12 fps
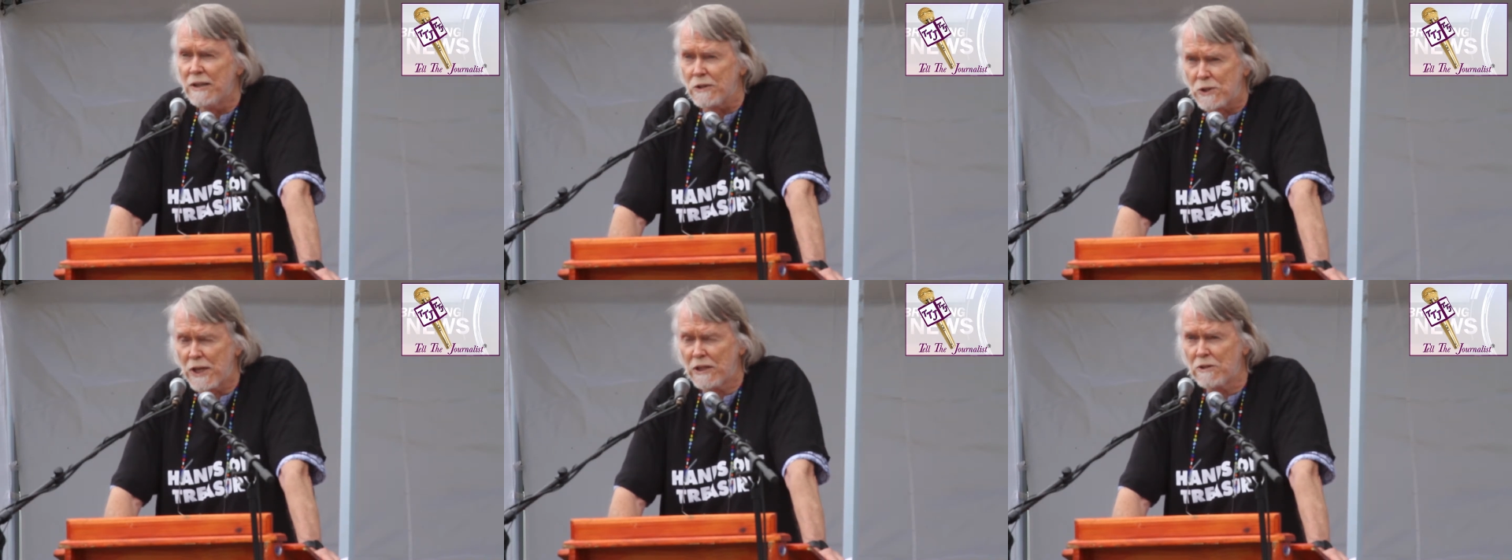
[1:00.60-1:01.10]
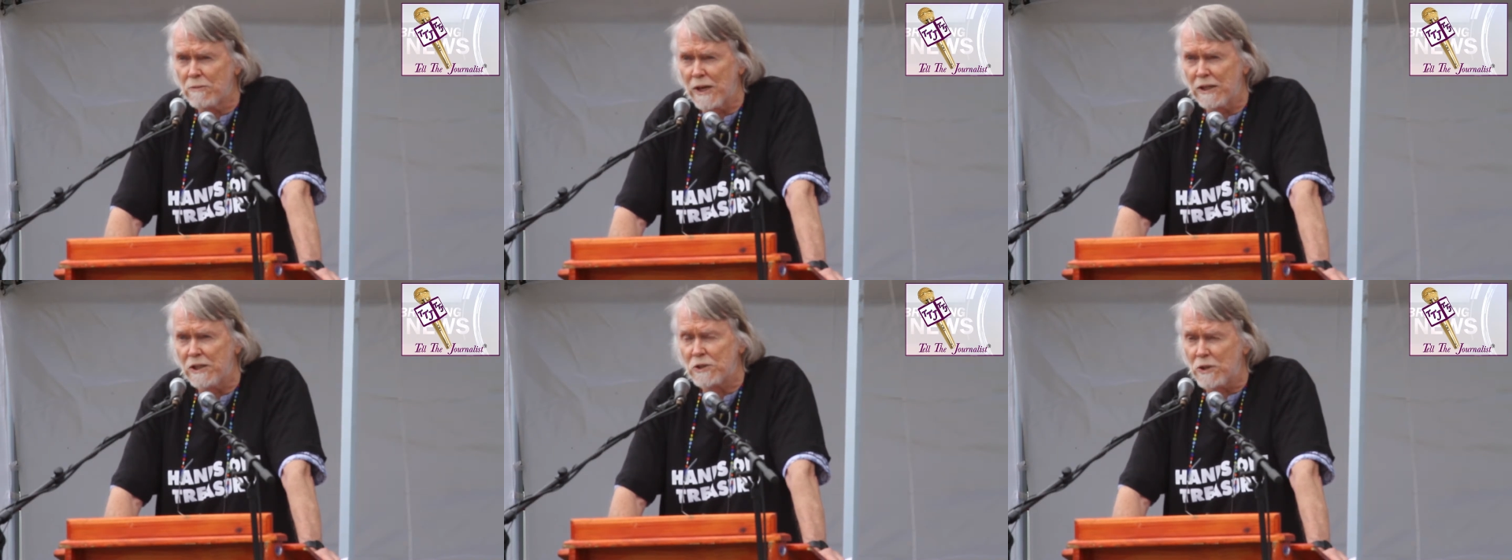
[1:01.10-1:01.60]
The second
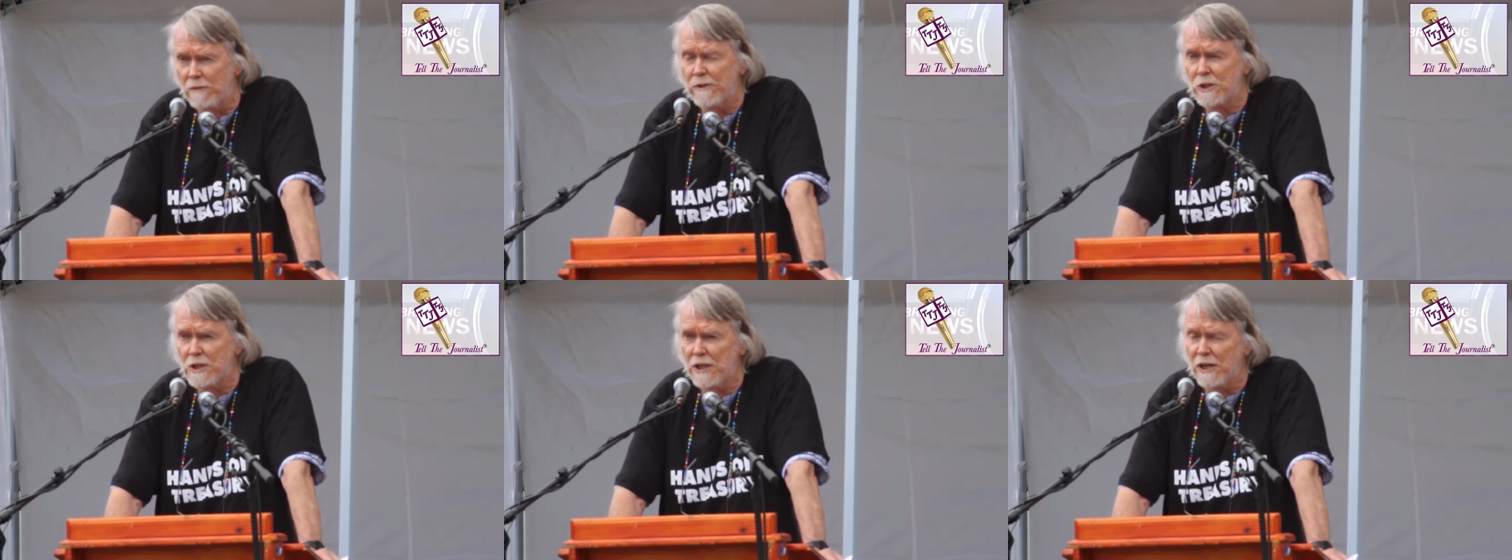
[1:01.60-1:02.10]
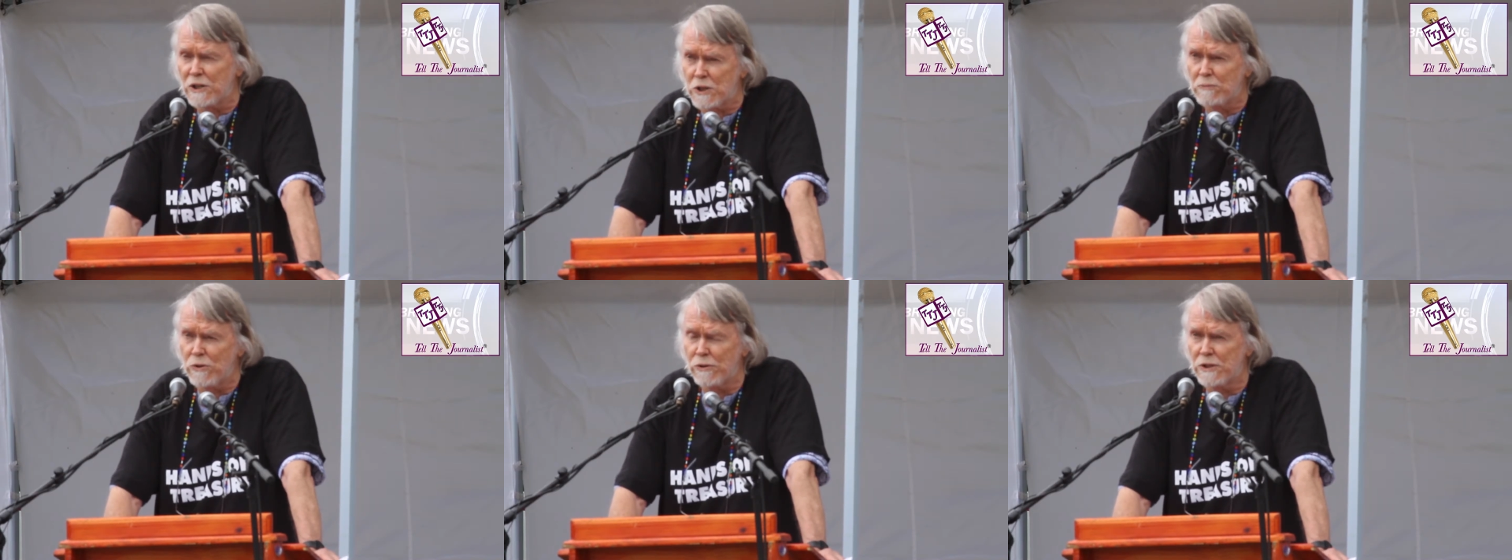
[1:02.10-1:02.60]
one is obviously I
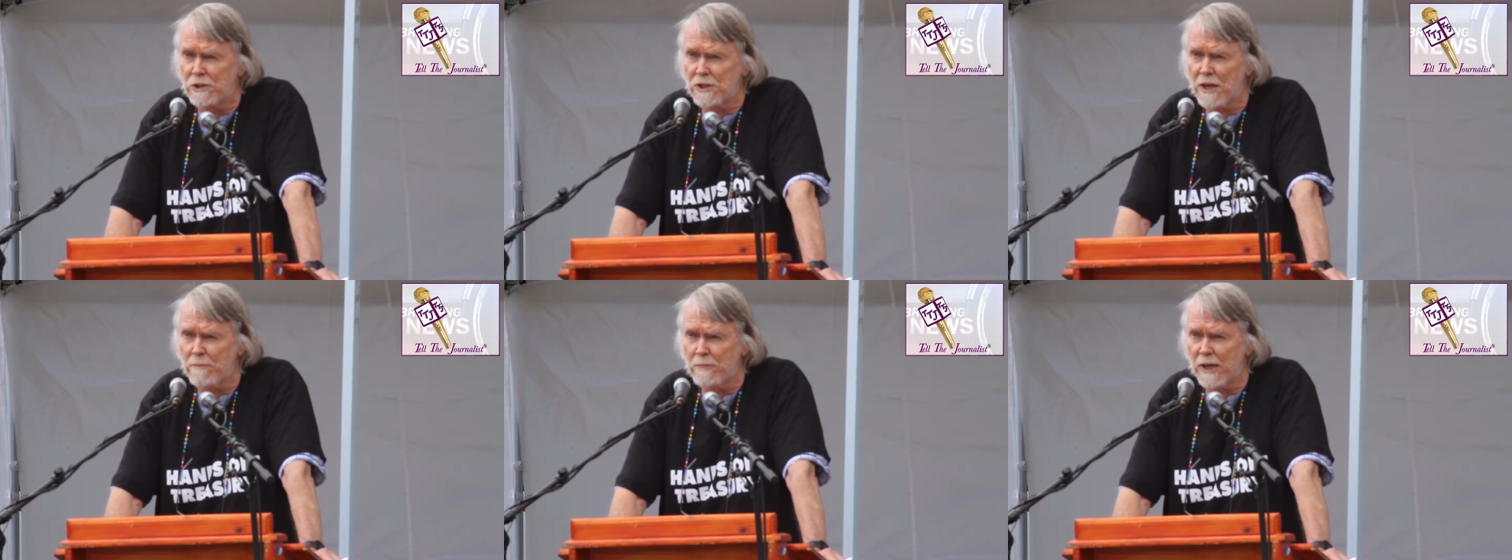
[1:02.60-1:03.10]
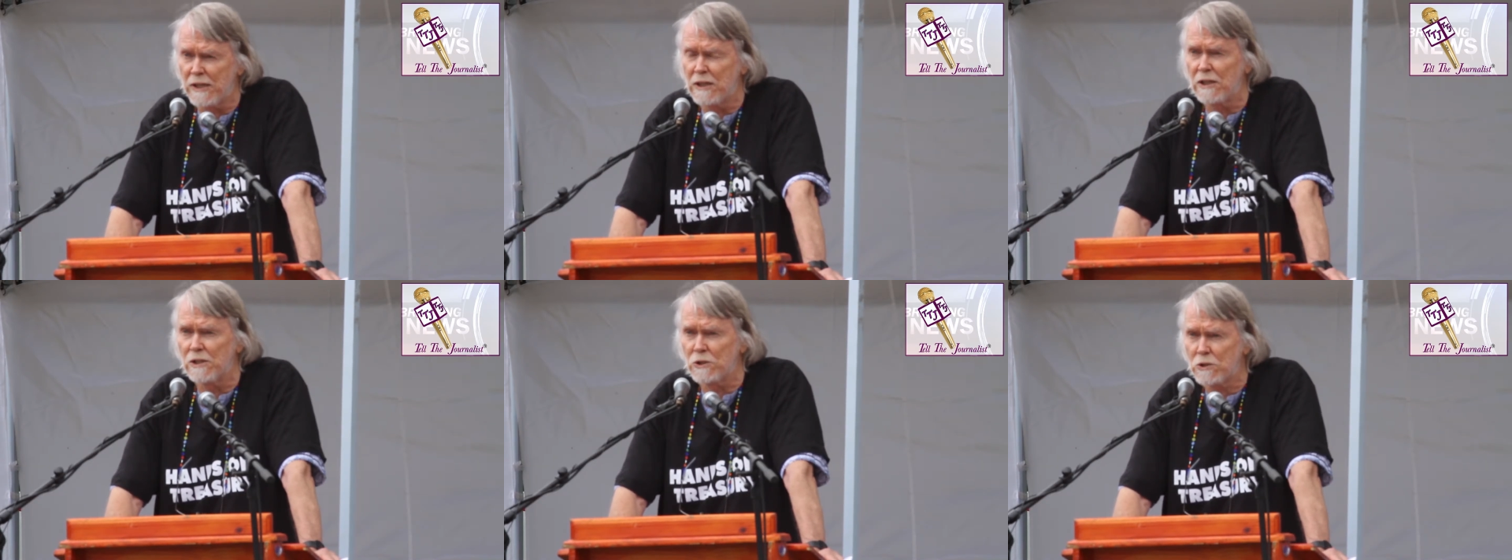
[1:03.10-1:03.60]
support his campaign
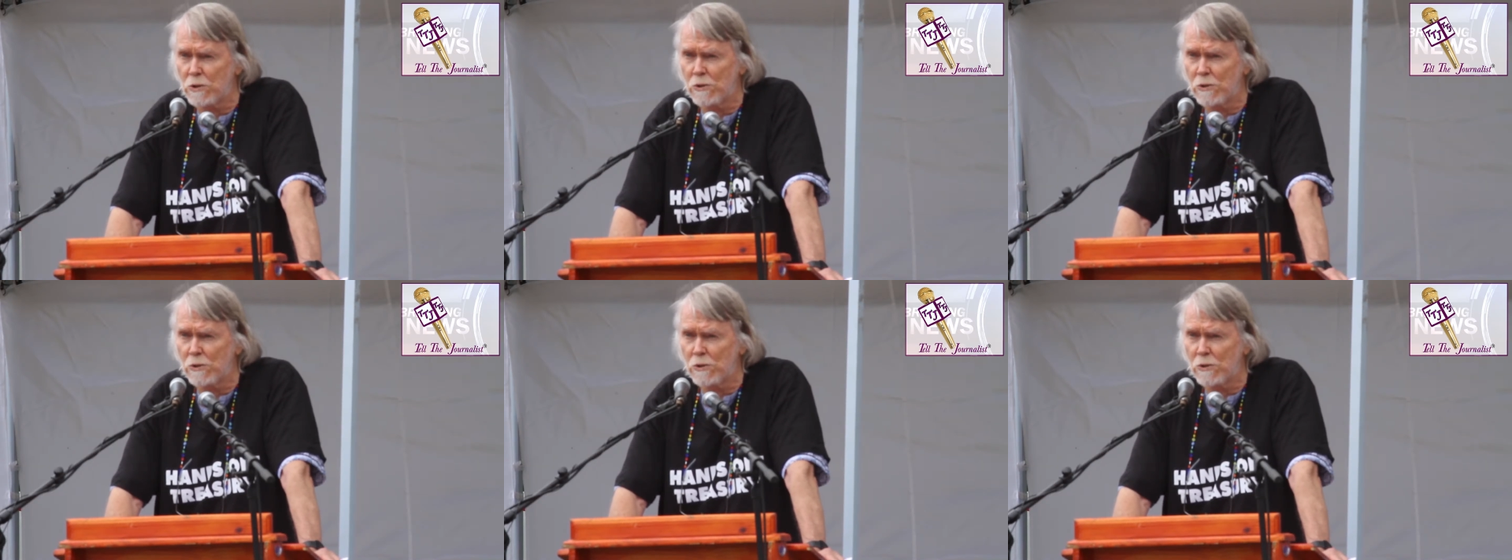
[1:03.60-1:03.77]
against